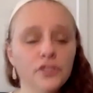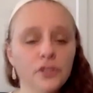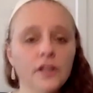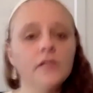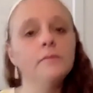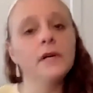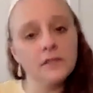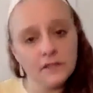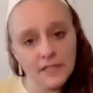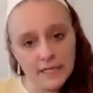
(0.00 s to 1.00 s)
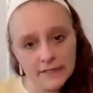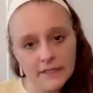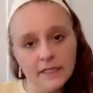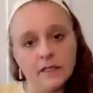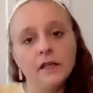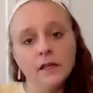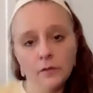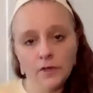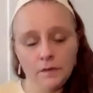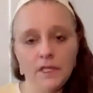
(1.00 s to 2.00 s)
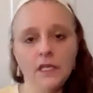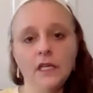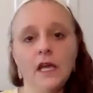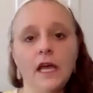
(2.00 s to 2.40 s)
started muscle testing with me.